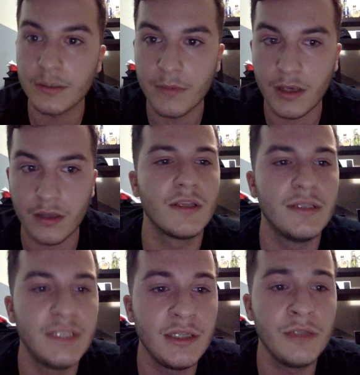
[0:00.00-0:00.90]
may.
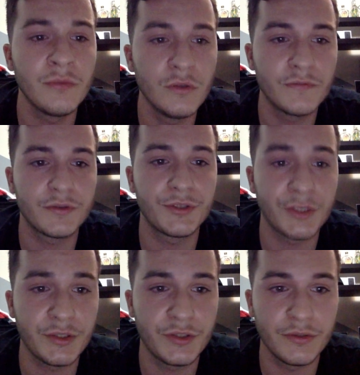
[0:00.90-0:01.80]
Dylann Roof's
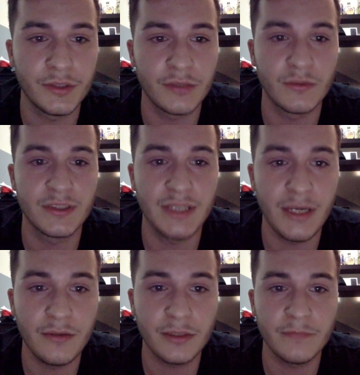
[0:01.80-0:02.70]
church shooting was the
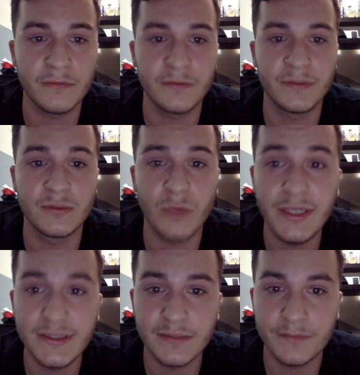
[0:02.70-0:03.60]
outcome from his
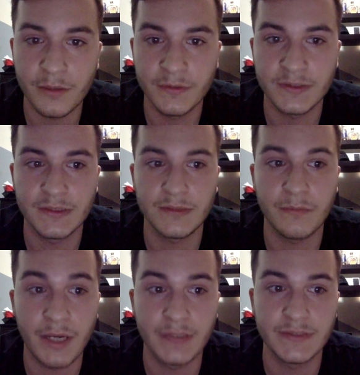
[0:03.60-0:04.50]
white supremacist
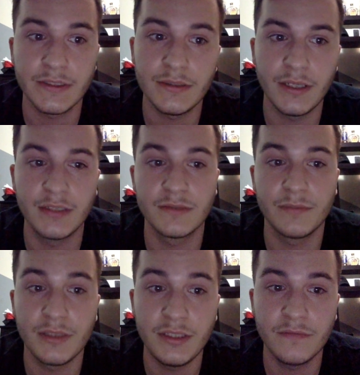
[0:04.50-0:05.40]
mindset and his
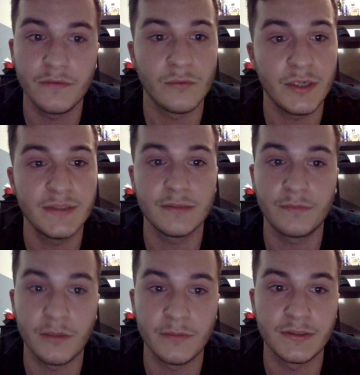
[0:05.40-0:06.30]
belief in white
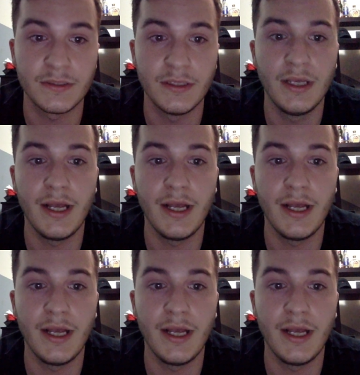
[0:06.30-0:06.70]
supremacy